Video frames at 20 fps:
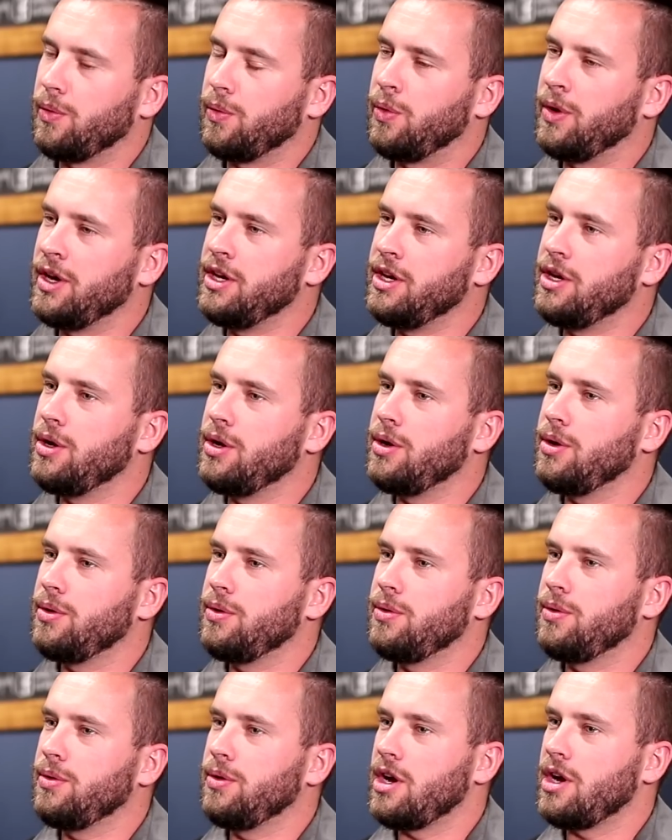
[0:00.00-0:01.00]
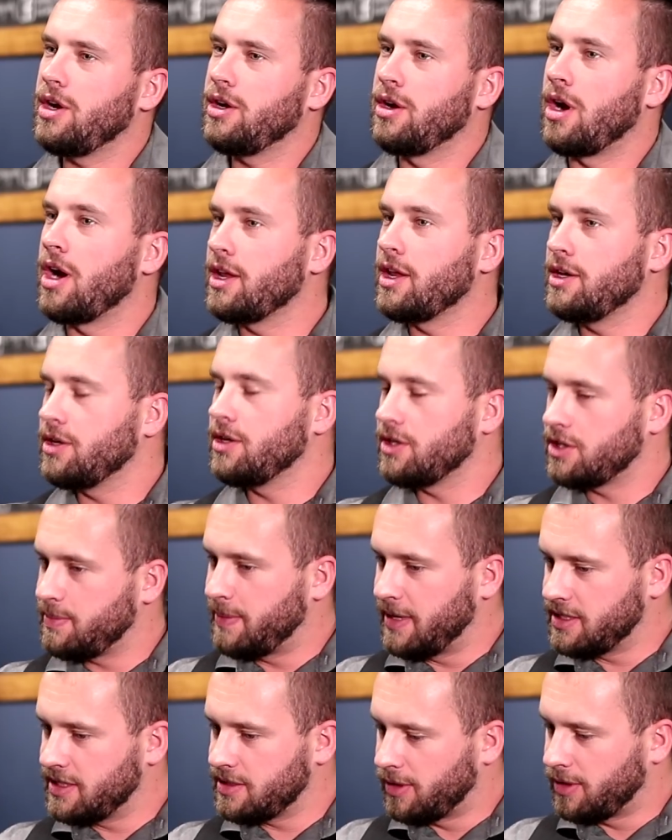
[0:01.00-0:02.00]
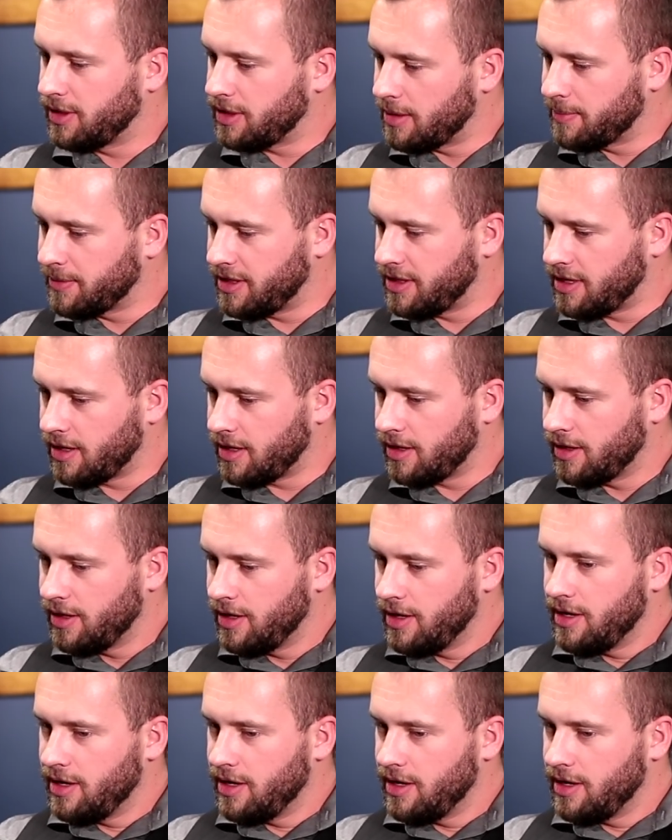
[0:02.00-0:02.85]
When you got into your space in Montgomery there,